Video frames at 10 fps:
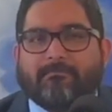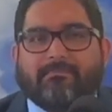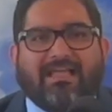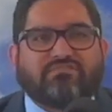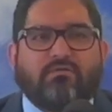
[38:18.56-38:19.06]

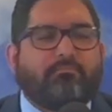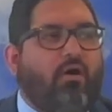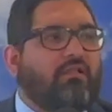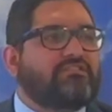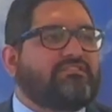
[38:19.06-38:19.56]
That's what
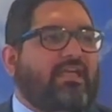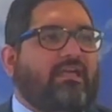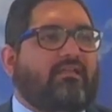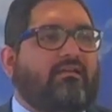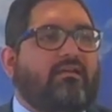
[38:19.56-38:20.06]
Paul is
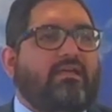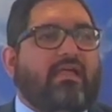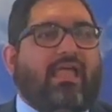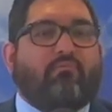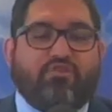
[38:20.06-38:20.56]
saying.
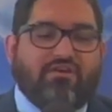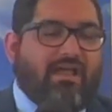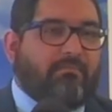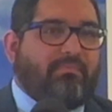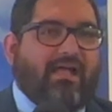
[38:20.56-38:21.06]
And when you got
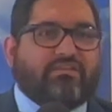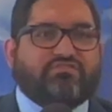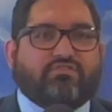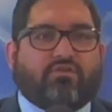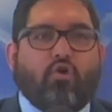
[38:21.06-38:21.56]
a
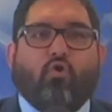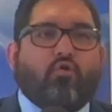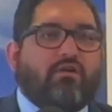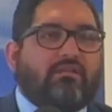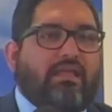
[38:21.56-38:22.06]
pastor
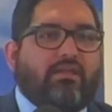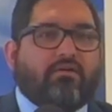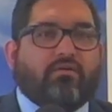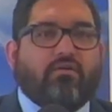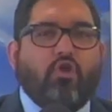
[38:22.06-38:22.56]
or a
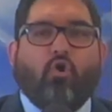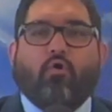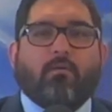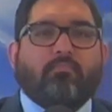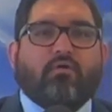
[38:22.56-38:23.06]
leader
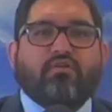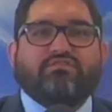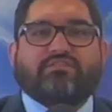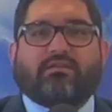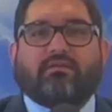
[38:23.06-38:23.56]
or a
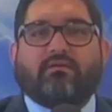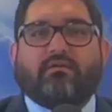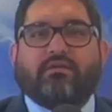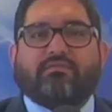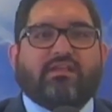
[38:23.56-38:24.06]
person
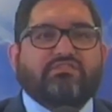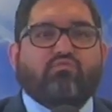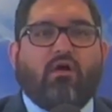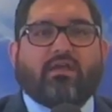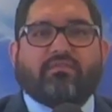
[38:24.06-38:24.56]
that is
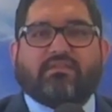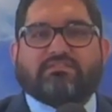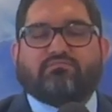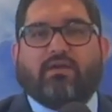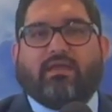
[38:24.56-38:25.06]
walking
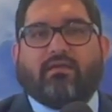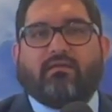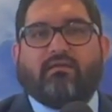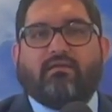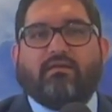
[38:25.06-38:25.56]
this way,
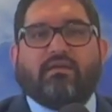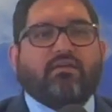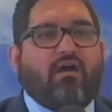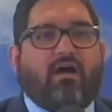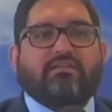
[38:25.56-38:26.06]

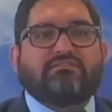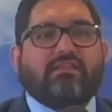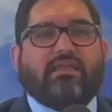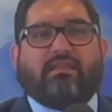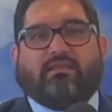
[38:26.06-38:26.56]
God is
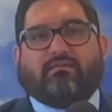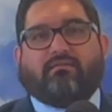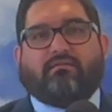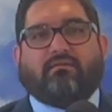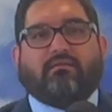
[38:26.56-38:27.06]
leading.
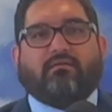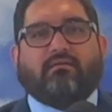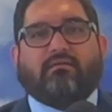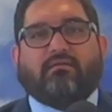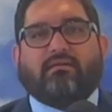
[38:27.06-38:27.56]

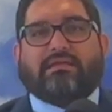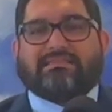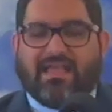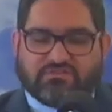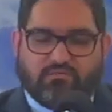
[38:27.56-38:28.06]

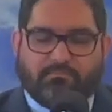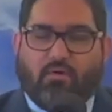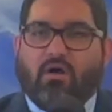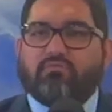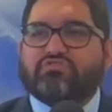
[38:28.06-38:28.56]
That's what
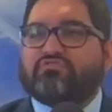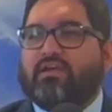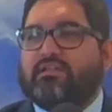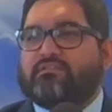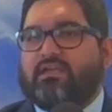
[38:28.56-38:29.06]
Paul was trying
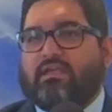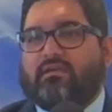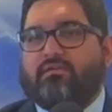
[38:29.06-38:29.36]
to say.